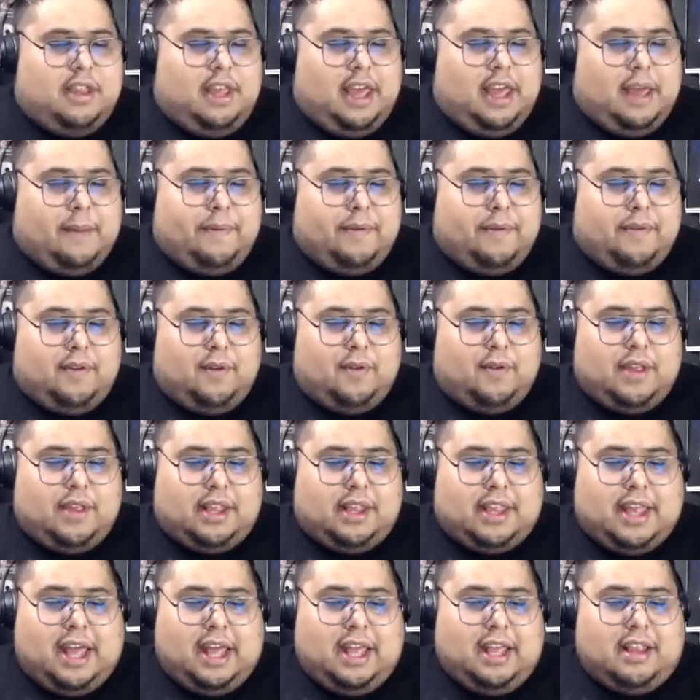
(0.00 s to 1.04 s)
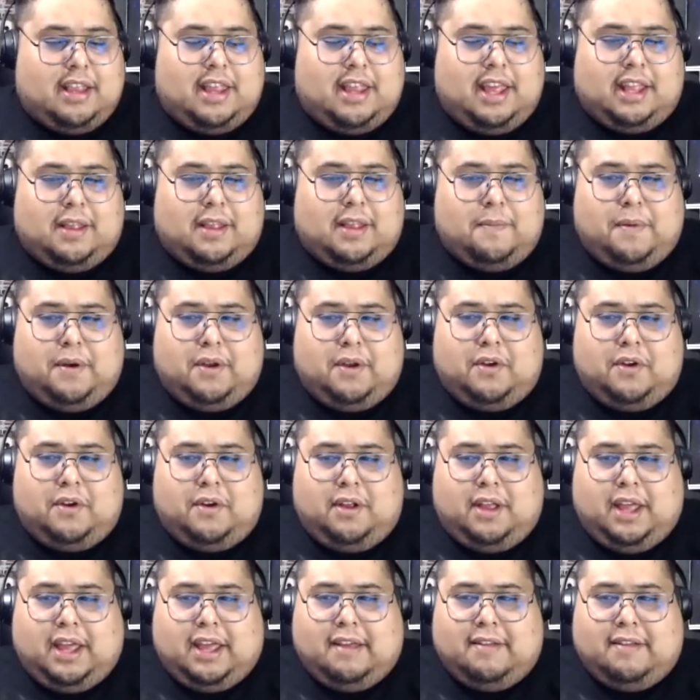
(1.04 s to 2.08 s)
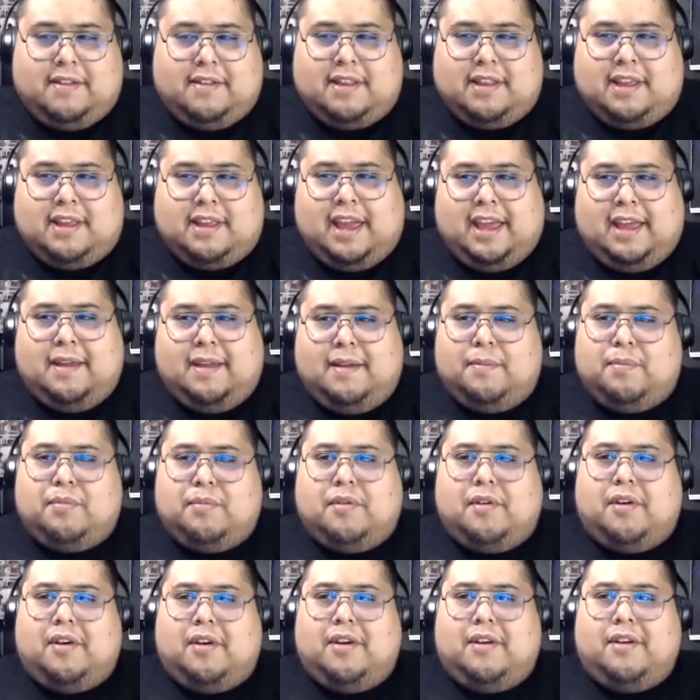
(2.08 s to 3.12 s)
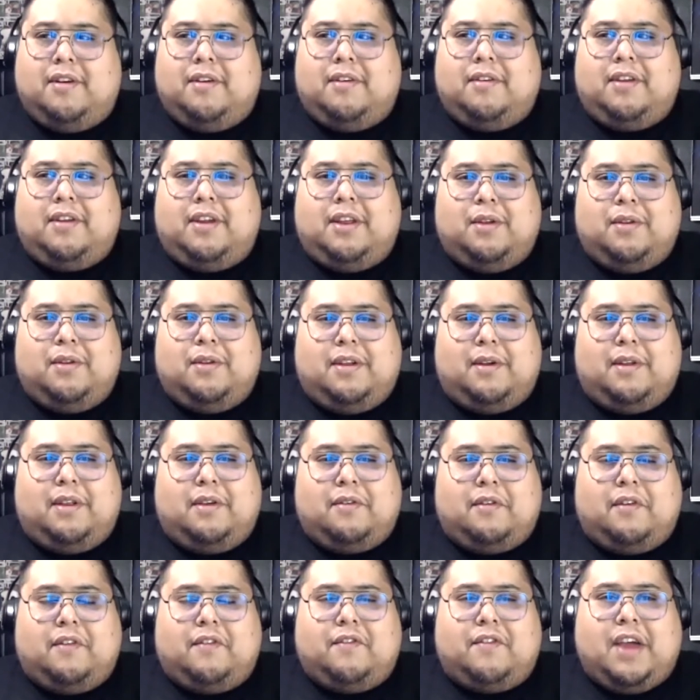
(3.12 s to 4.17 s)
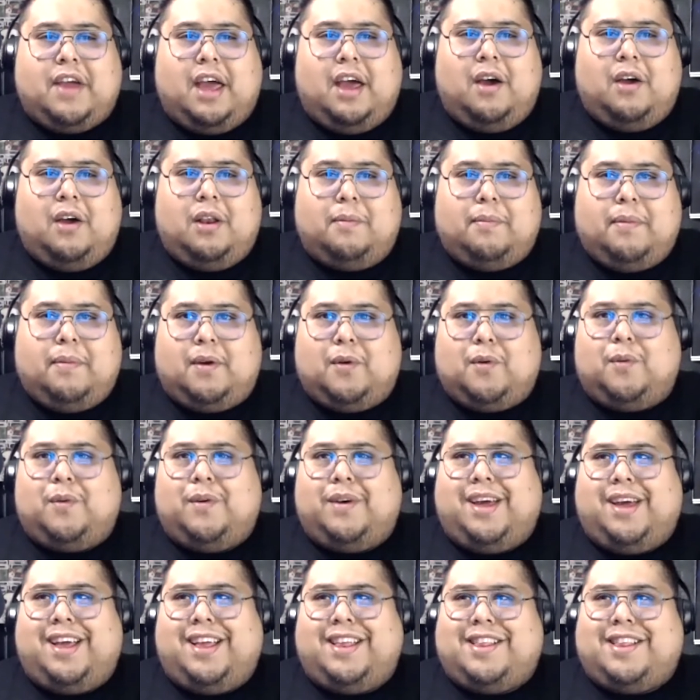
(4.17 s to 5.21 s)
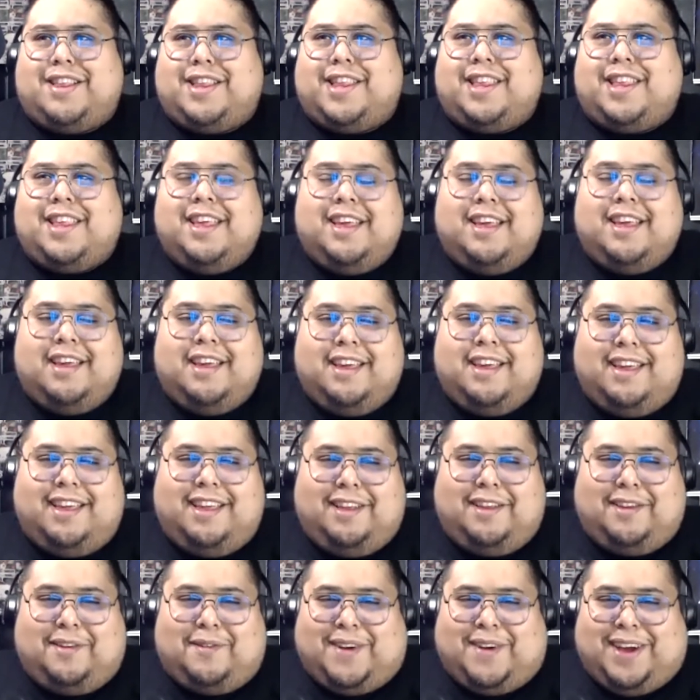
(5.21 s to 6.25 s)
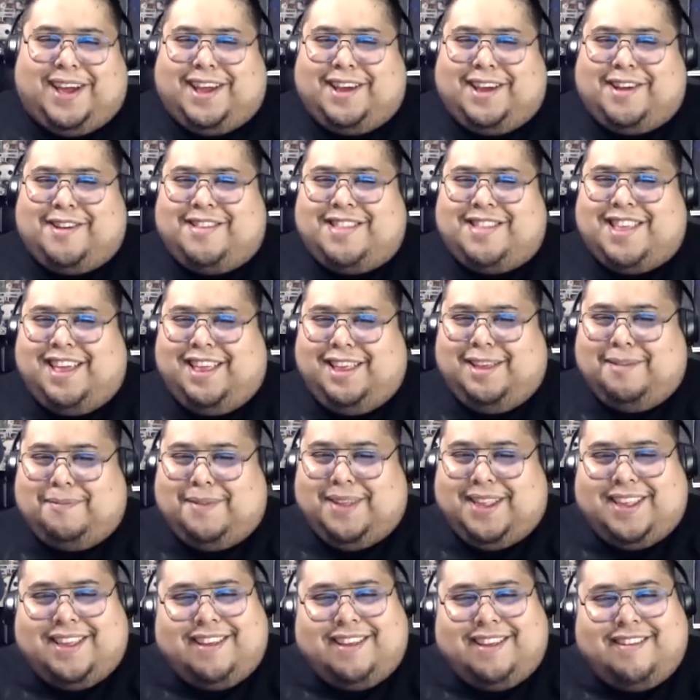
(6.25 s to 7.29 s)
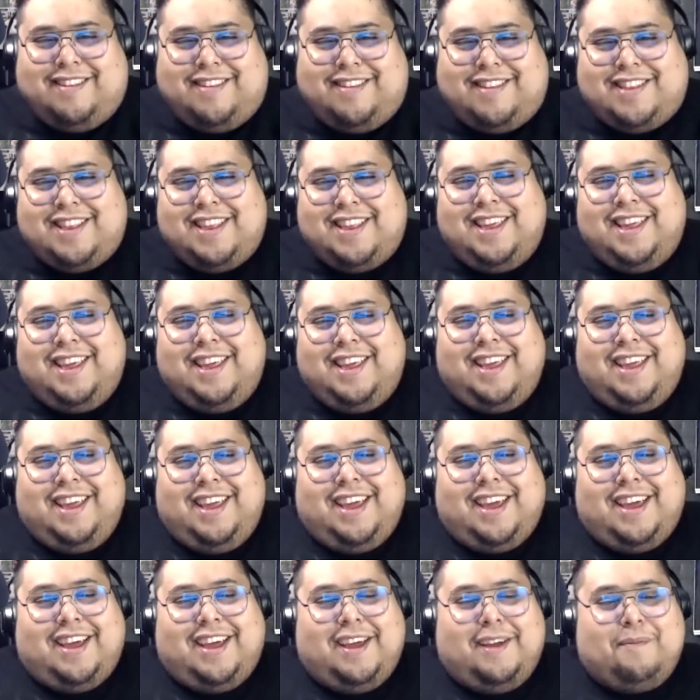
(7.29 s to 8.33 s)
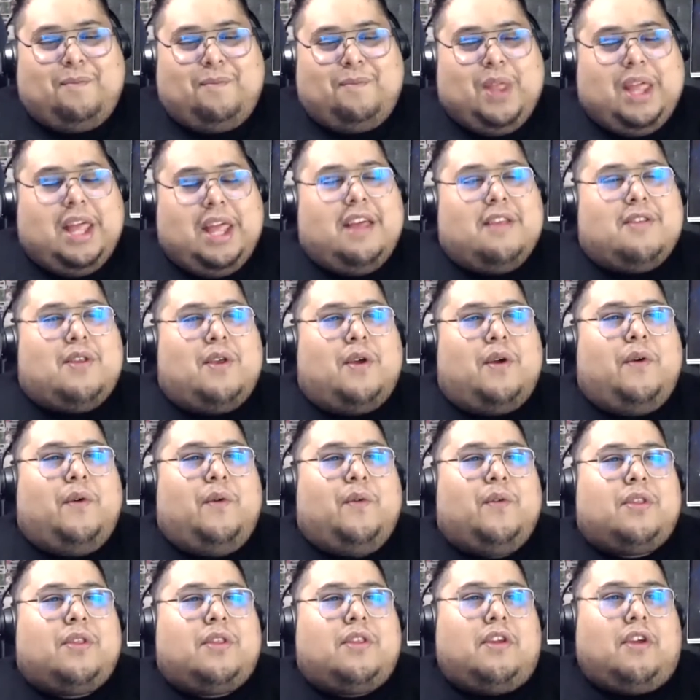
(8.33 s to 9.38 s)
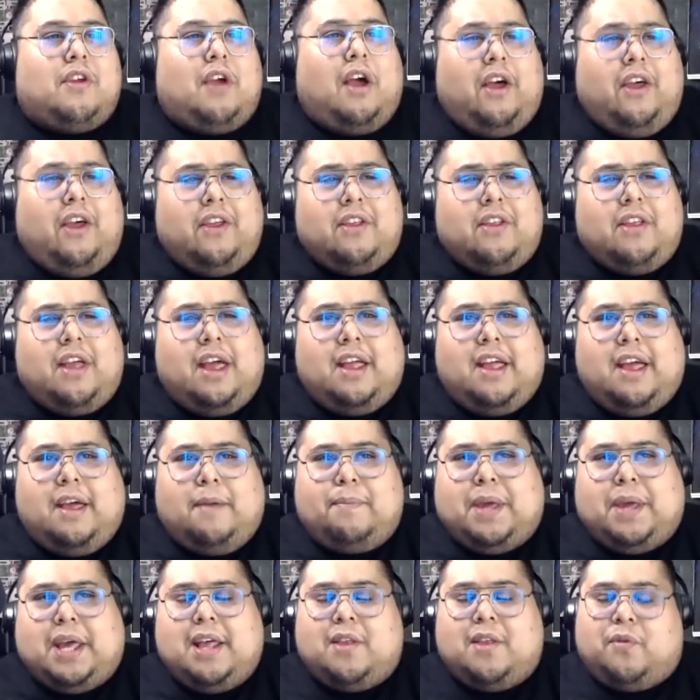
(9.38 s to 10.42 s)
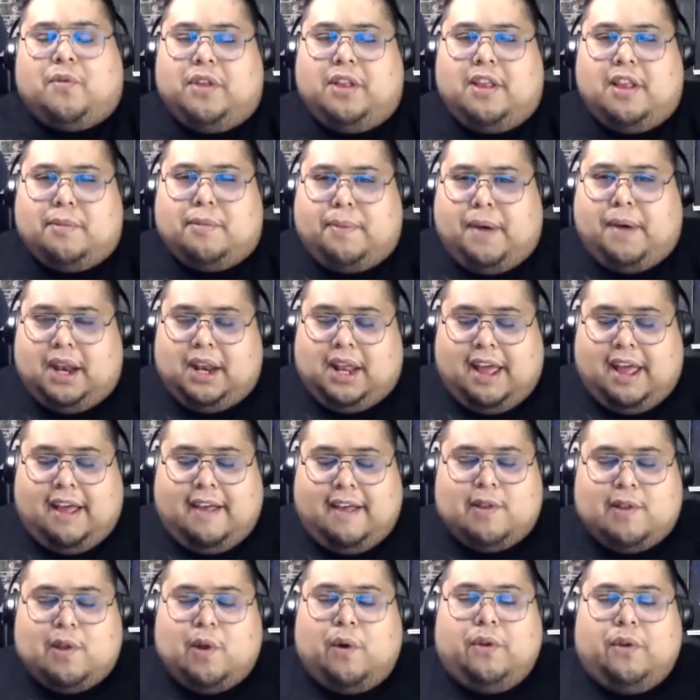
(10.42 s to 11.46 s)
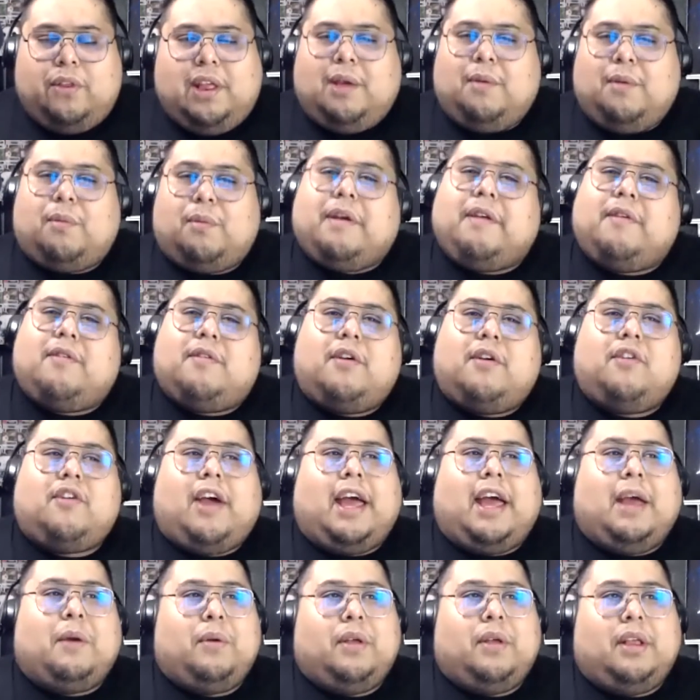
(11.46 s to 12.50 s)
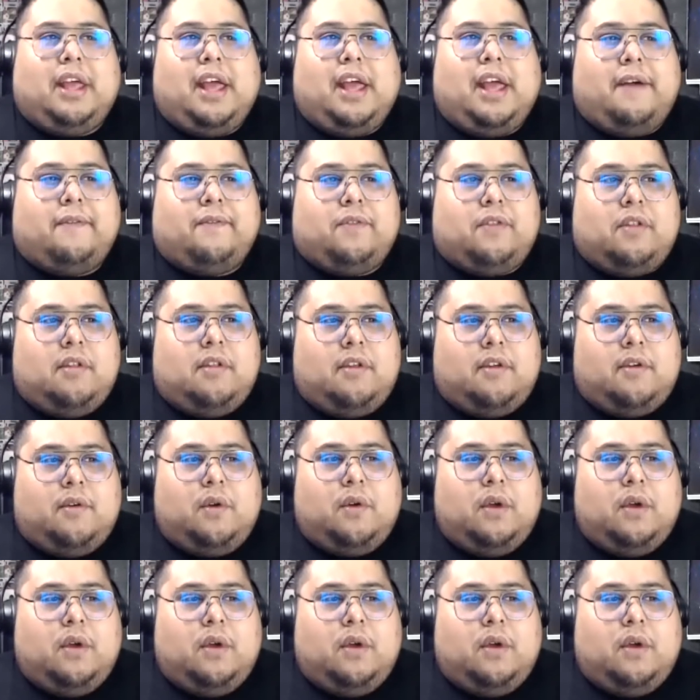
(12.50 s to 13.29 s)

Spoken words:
episodes like that, it's like the murderer like escaped or they never found. I'm like, what? Why are you telling me this? So do y'all because for this podcast, the only research I really have to do